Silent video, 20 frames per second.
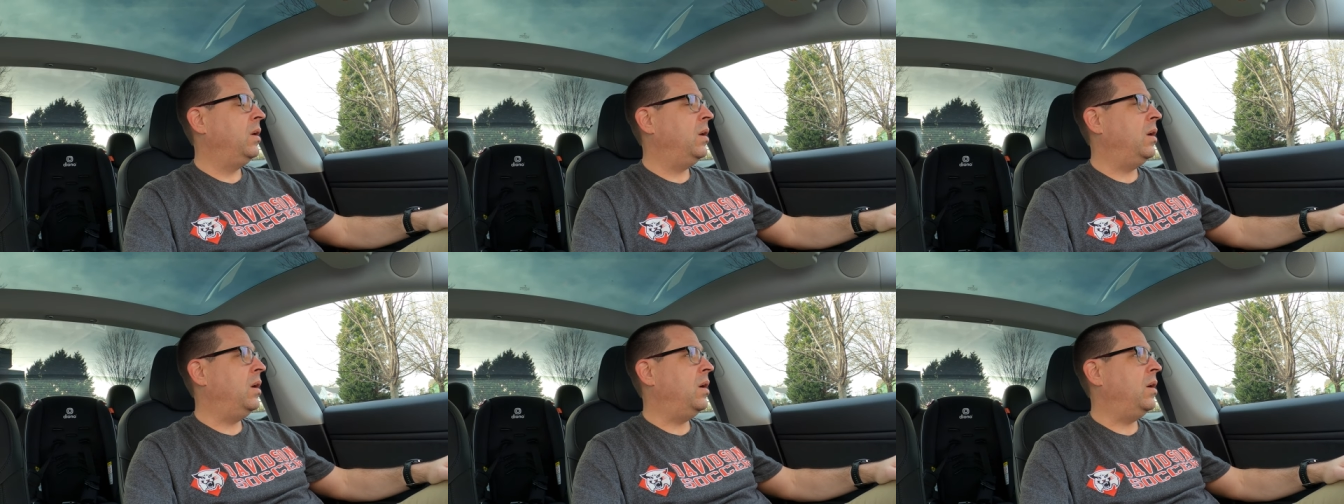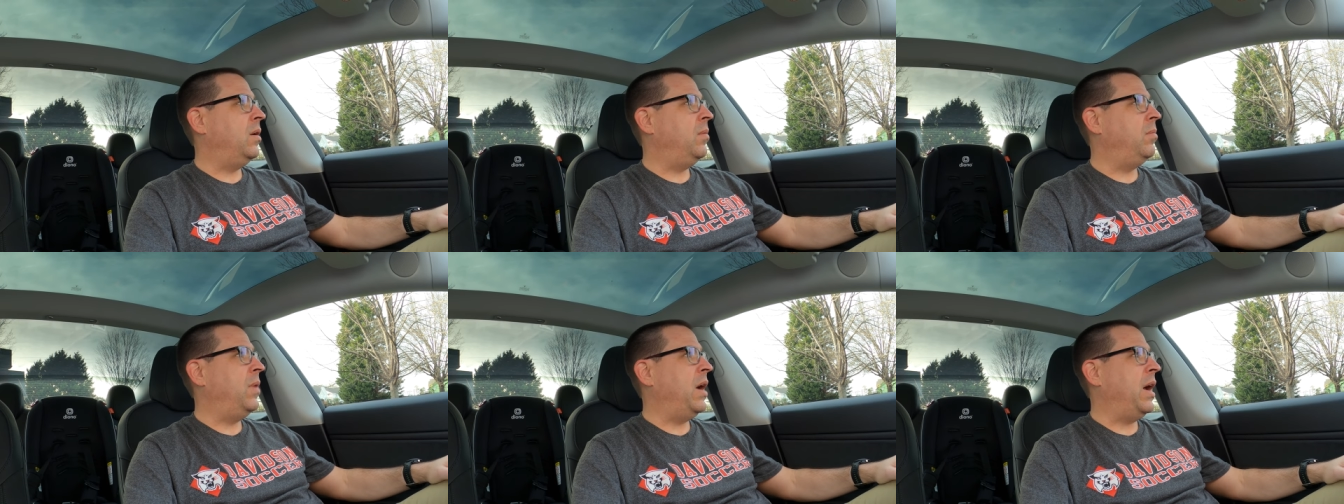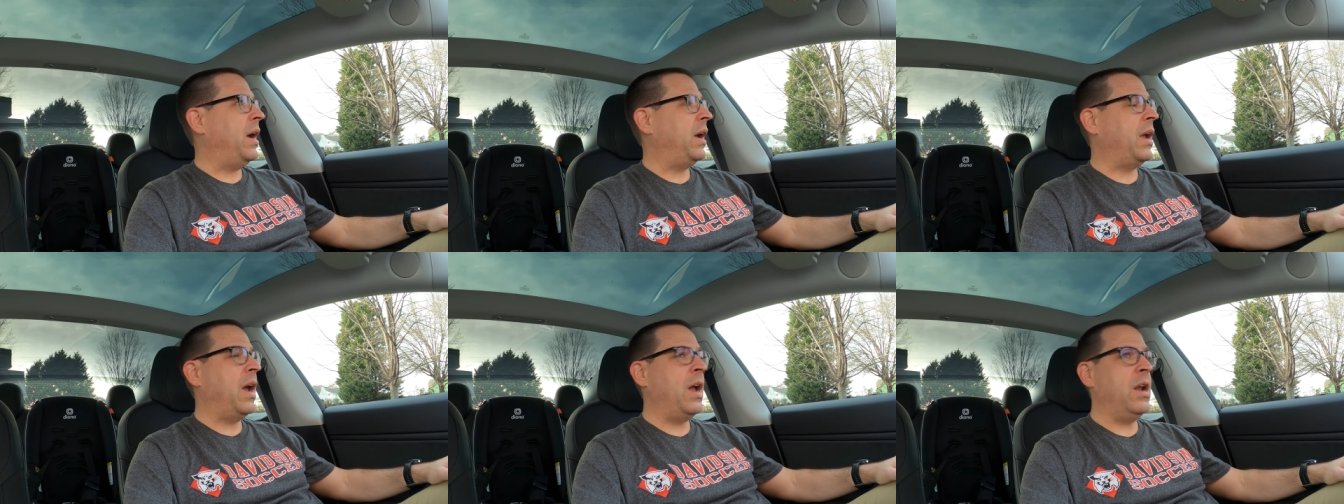um,
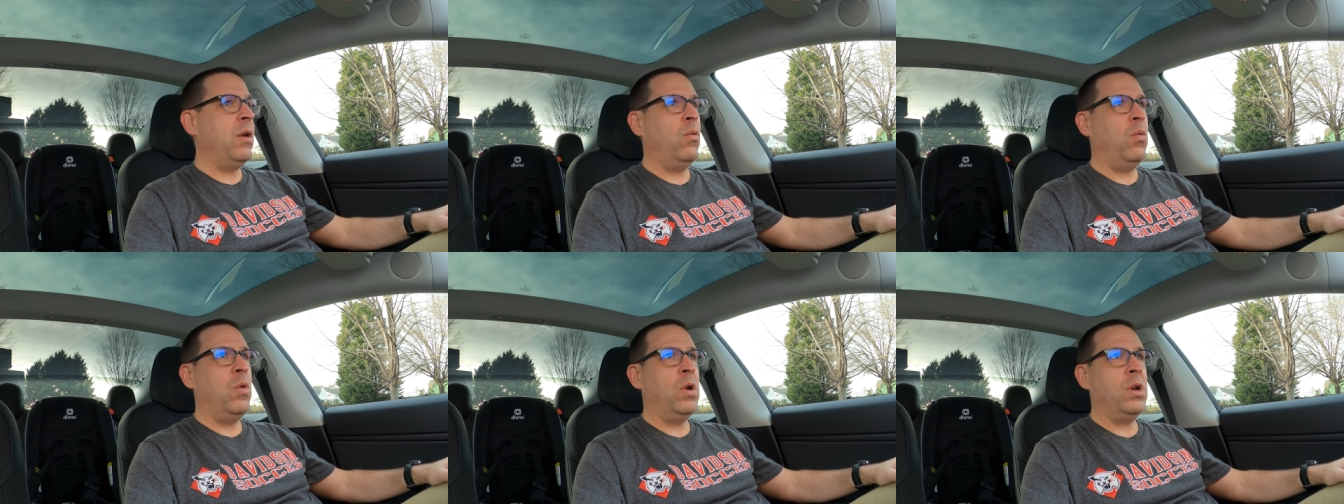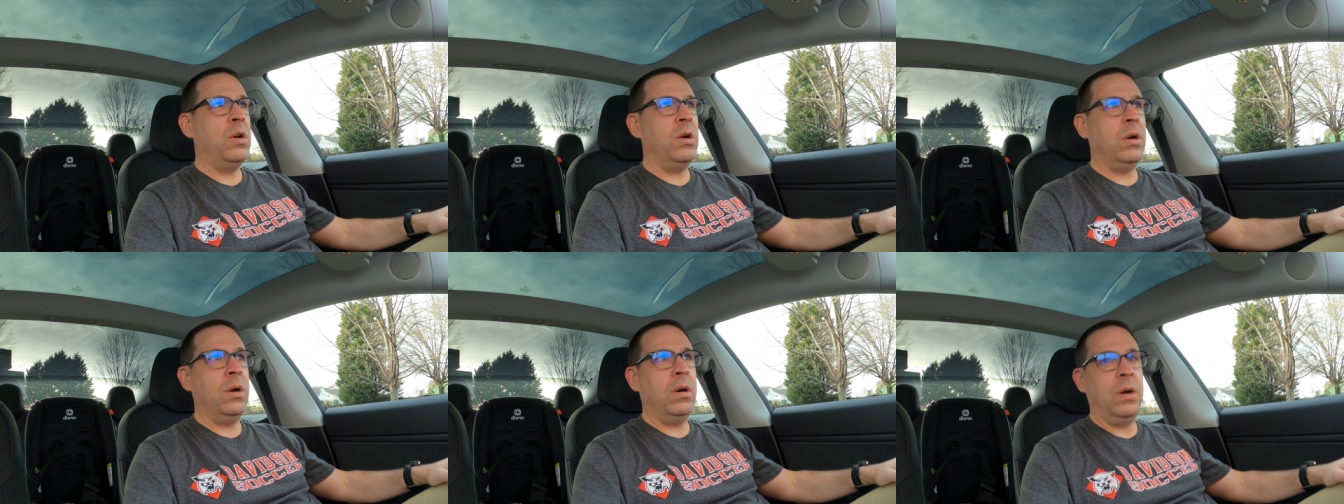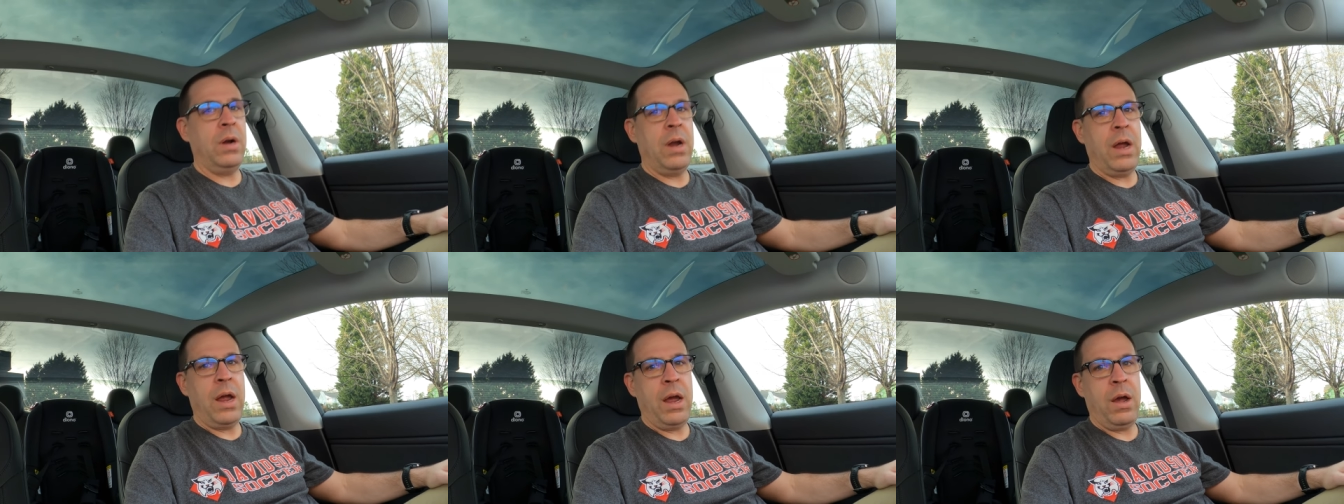I kind of
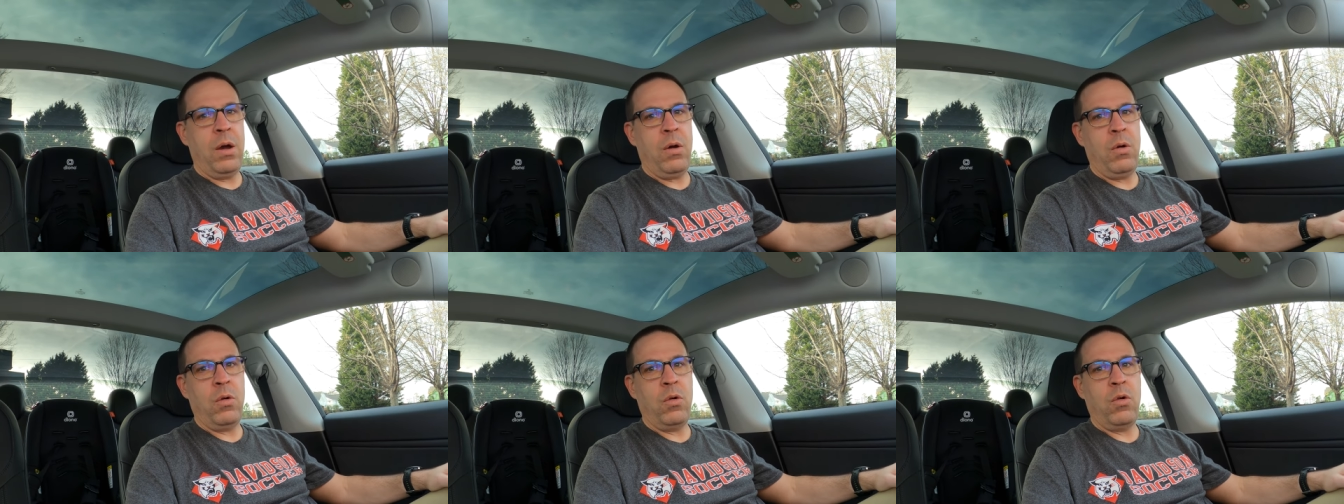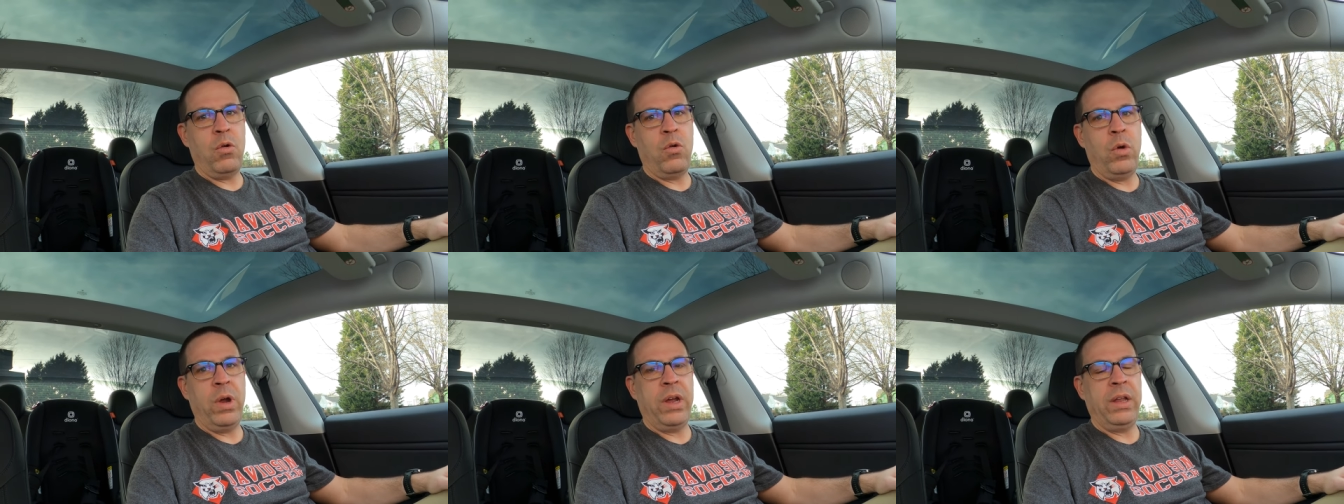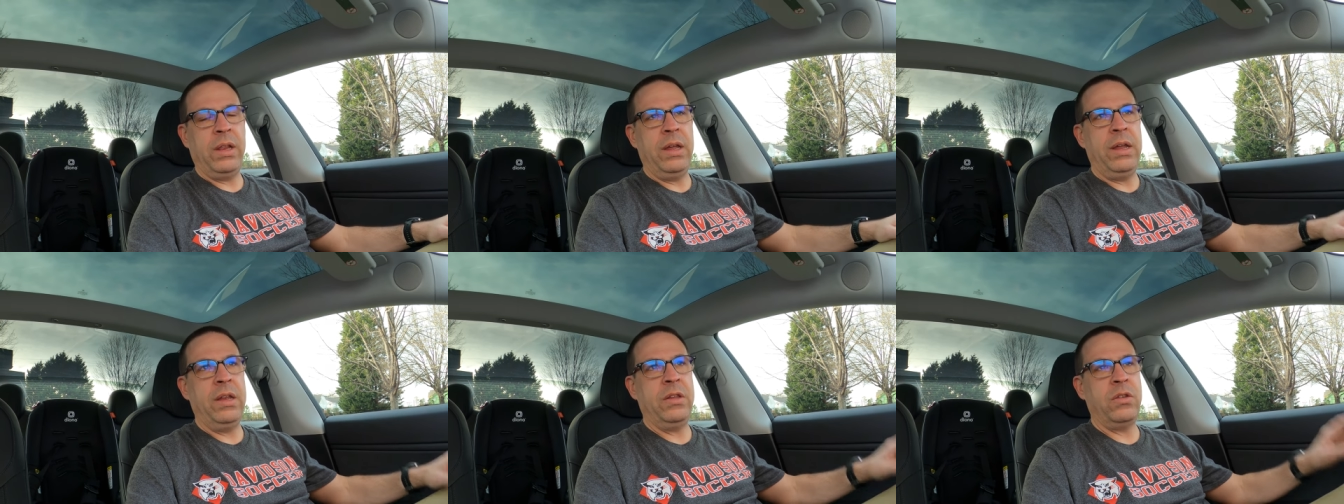wonder how
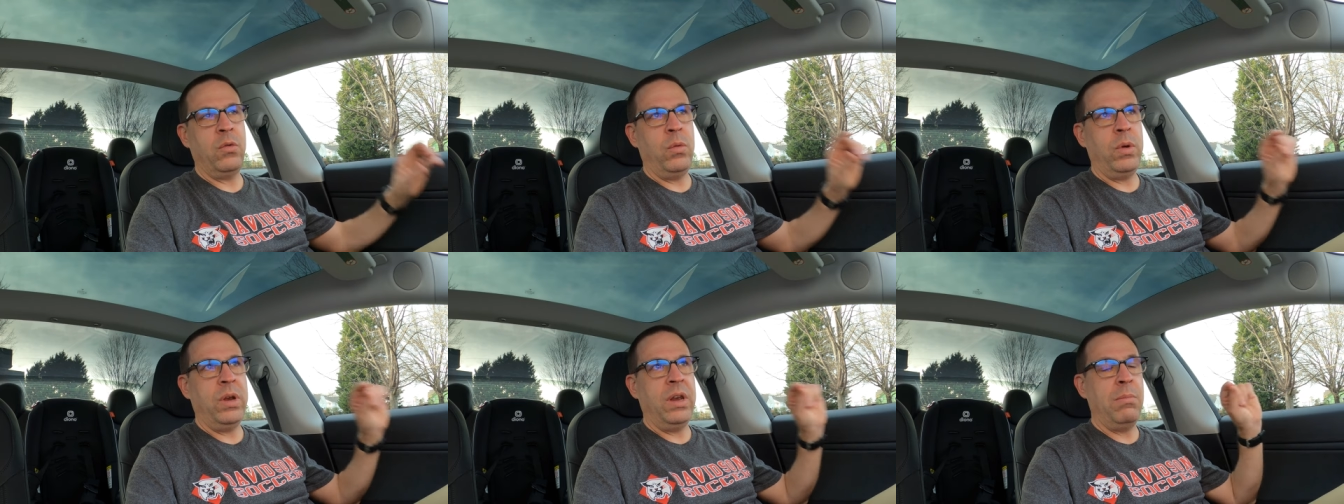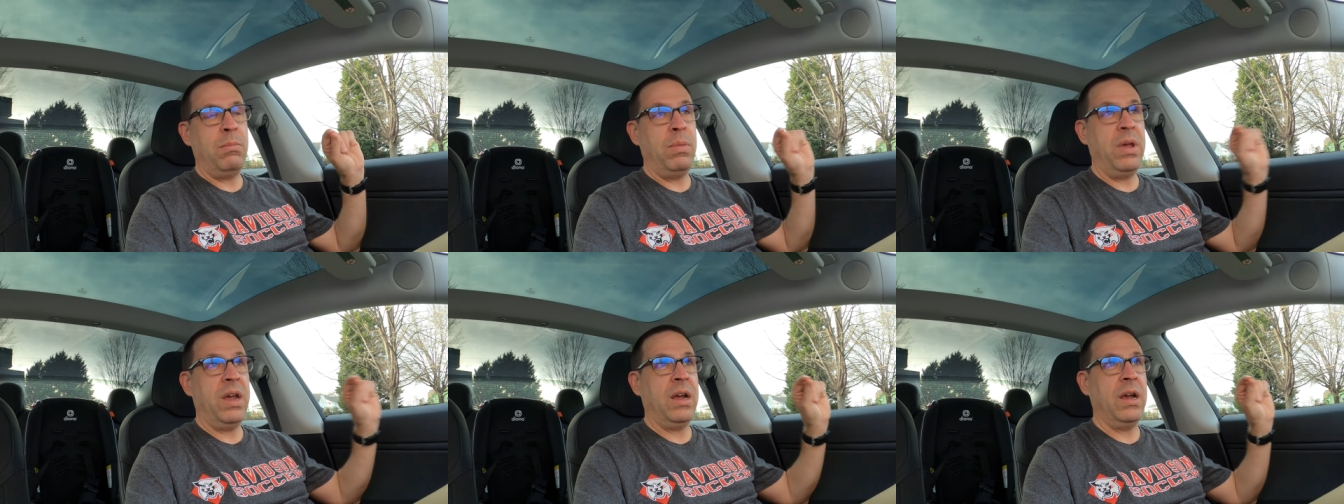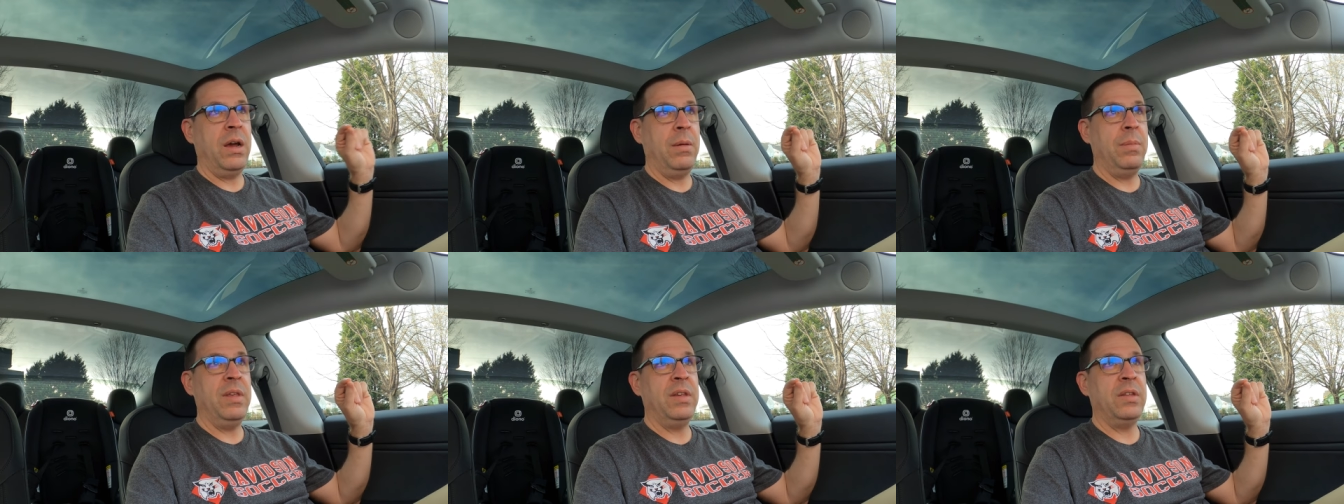quickly it's going to pick
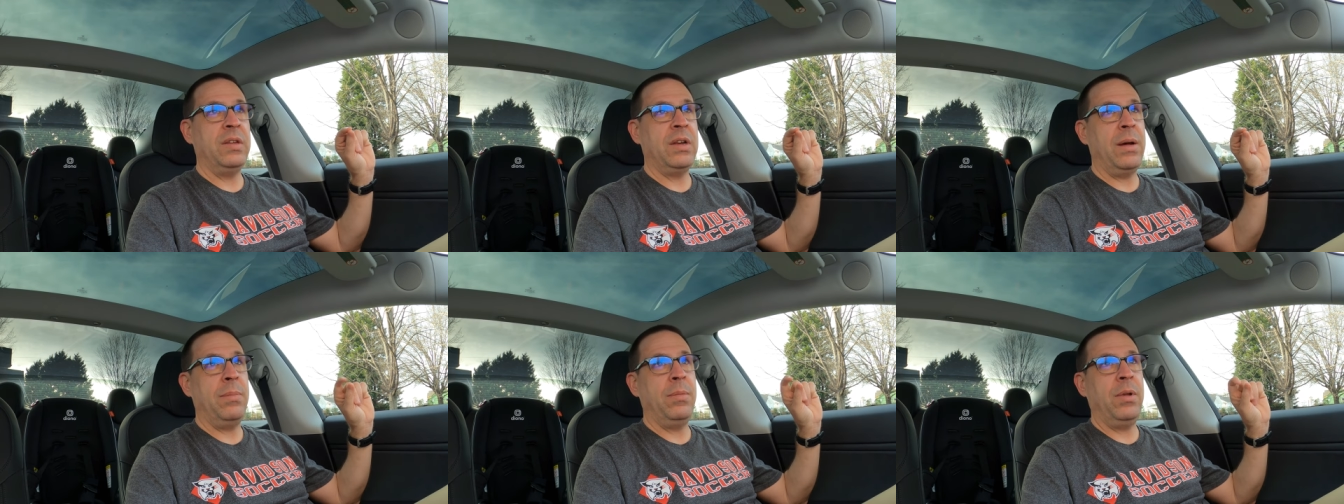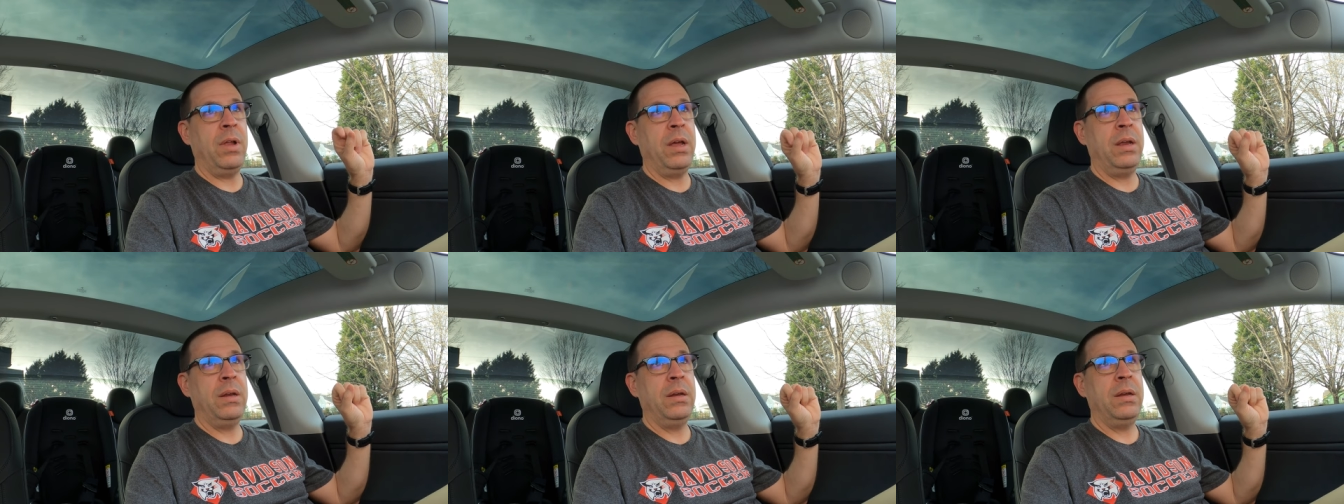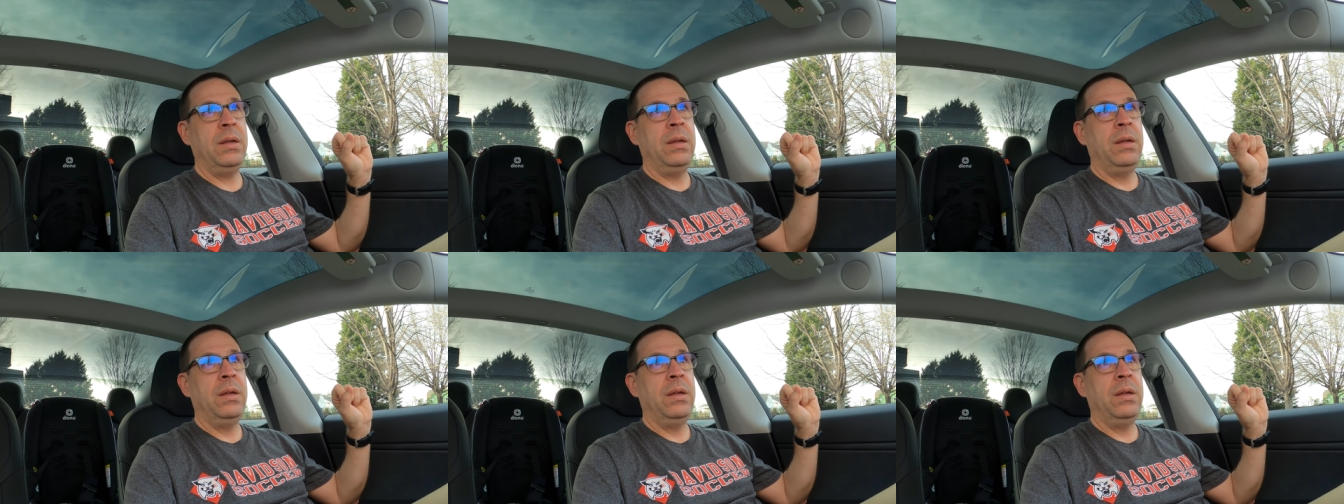up the stoplight